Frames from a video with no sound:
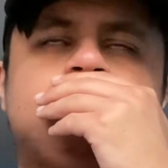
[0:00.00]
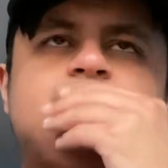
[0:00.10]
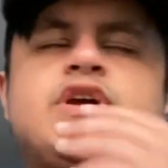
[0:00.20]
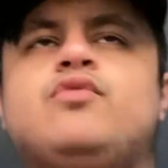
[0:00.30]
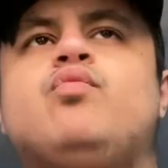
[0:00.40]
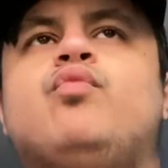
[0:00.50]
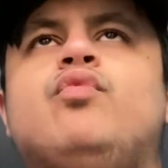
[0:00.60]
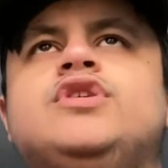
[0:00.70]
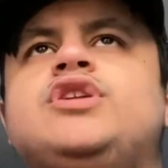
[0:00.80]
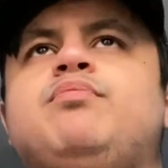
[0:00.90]
Then
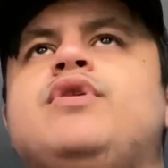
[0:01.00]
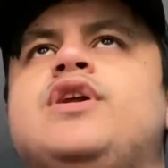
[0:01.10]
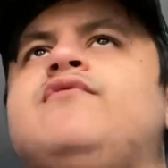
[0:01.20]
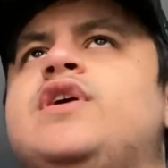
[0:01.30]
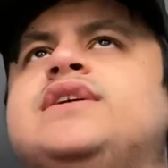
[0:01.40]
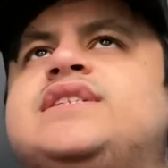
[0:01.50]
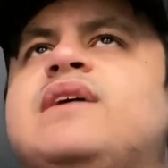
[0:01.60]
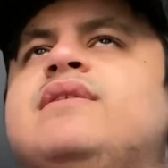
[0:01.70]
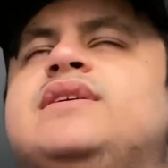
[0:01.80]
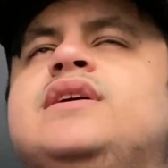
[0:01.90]
what's the point of us
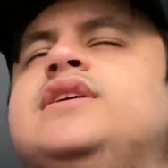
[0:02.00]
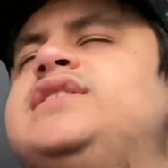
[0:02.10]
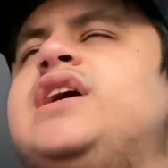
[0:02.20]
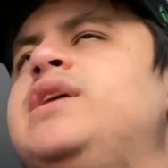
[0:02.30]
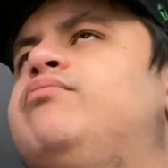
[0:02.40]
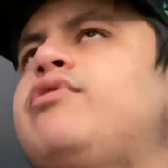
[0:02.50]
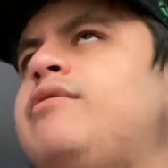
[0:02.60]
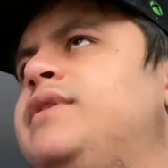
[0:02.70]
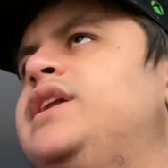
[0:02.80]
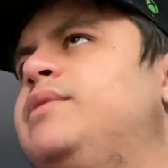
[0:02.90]
uh, assigning
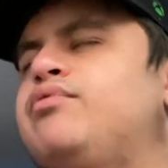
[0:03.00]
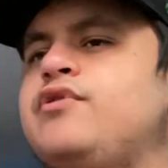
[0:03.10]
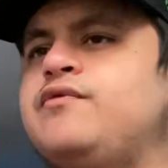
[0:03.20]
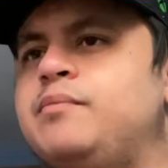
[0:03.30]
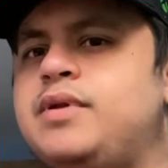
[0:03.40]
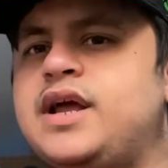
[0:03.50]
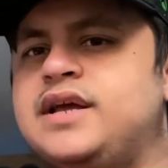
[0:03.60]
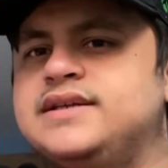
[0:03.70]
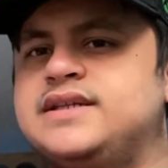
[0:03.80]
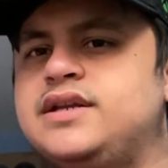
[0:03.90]
Premier League proven
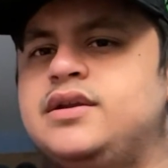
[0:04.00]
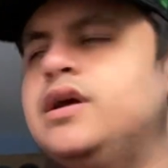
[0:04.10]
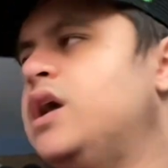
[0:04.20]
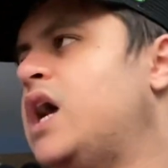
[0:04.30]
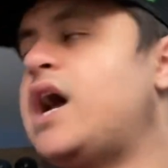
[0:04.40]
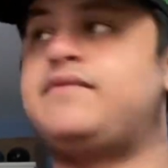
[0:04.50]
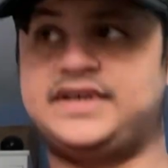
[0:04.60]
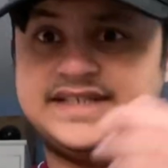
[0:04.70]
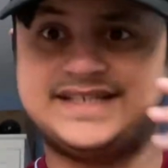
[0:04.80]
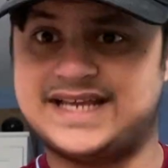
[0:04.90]
players and
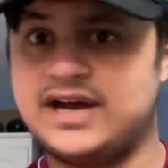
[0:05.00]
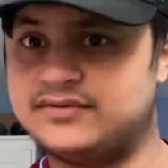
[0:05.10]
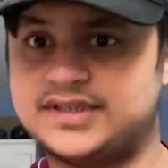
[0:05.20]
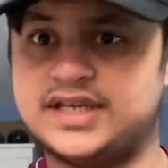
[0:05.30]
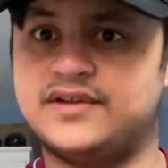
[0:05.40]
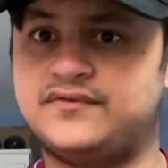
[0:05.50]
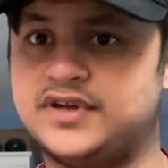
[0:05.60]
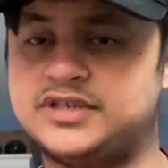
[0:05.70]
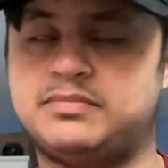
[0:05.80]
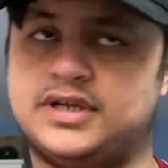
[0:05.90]
having scouts in the
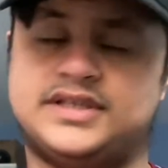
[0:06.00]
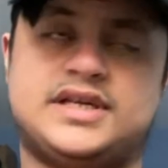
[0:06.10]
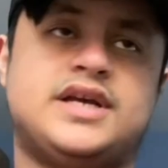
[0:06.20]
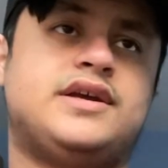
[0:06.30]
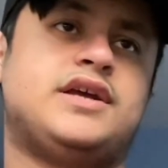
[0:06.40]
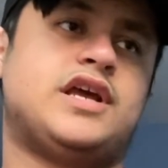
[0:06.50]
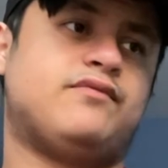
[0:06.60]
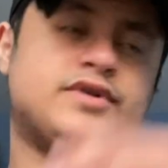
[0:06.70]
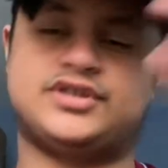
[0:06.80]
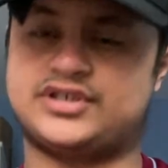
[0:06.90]
first place if
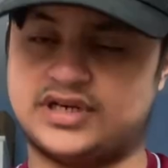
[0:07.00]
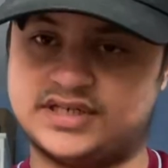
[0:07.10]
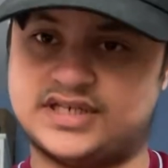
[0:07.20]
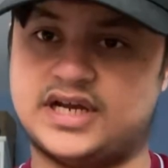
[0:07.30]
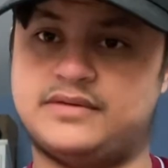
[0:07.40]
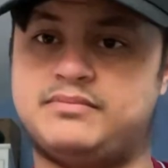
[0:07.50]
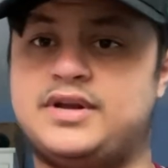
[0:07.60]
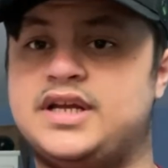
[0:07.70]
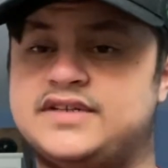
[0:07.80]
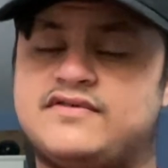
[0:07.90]
we're just going to sign
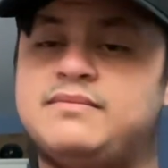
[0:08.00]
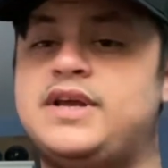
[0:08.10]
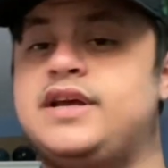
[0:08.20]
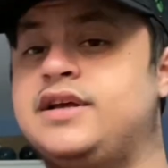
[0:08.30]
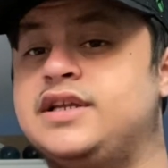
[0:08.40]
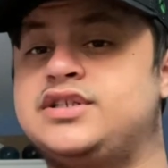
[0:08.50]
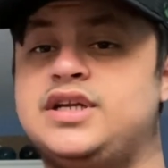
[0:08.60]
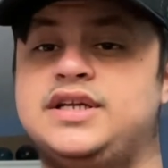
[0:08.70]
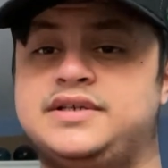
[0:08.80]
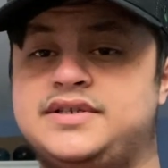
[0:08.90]
players from English
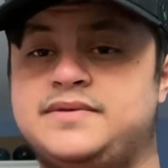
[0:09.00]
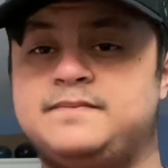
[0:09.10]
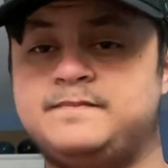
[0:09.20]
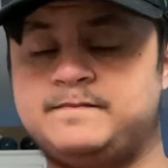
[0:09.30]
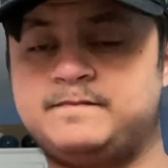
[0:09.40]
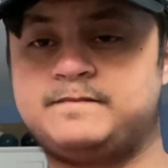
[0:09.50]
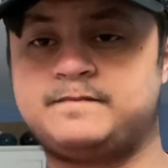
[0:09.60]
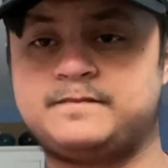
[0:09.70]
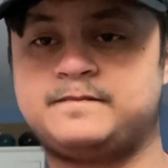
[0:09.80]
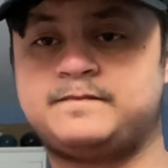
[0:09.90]
leagues?
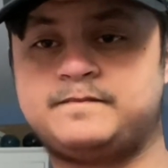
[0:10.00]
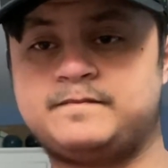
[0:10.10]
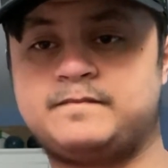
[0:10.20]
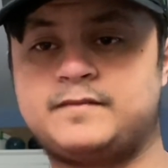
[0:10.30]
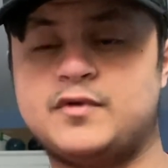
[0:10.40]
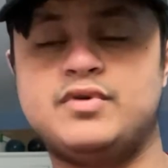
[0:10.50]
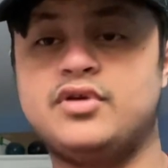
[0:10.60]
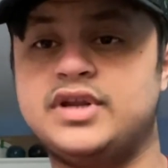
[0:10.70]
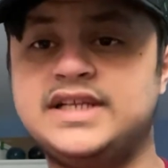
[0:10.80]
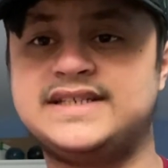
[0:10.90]
We
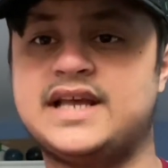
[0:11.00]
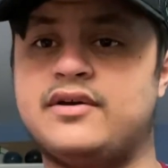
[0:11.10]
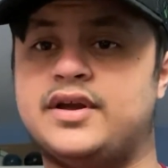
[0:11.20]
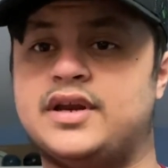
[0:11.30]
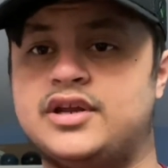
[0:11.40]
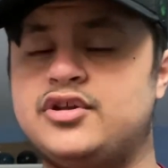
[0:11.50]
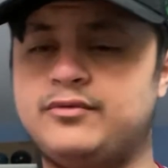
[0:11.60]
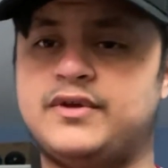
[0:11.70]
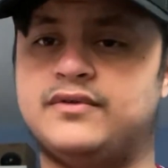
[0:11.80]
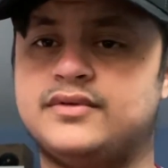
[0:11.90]
don't need scouting now, do
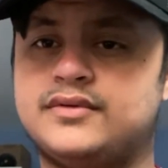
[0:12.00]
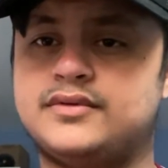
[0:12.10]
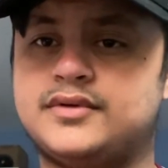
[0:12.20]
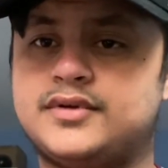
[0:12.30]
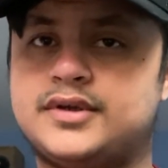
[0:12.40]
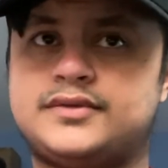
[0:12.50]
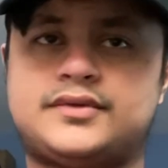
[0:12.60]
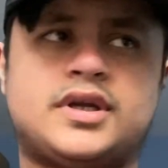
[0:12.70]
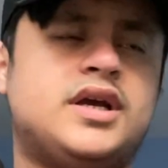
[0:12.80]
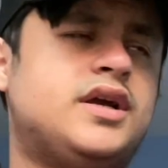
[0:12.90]
we?
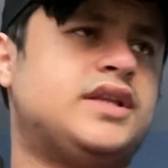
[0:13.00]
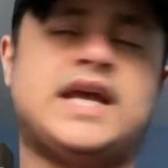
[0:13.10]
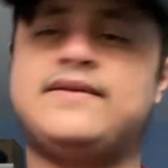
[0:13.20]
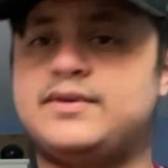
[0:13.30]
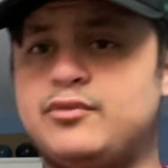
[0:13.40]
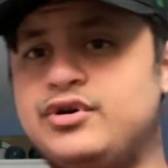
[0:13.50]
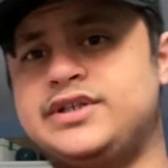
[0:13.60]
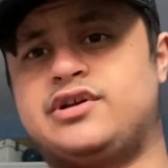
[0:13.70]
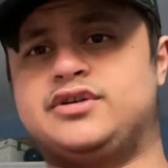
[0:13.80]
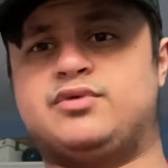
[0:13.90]
David
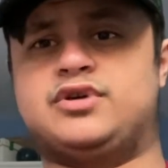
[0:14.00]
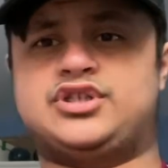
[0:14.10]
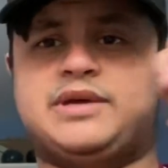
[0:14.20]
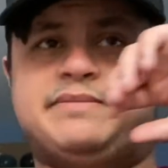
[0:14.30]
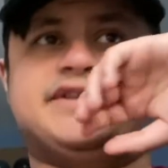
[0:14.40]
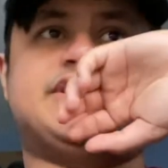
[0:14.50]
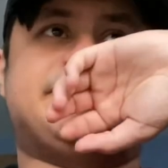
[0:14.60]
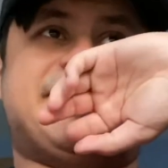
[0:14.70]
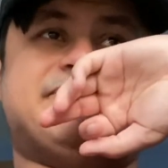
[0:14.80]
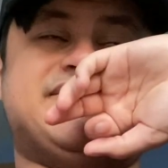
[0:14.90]
Moyes goes to watch championship
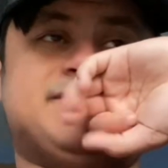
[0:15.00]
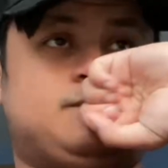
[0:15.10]
games.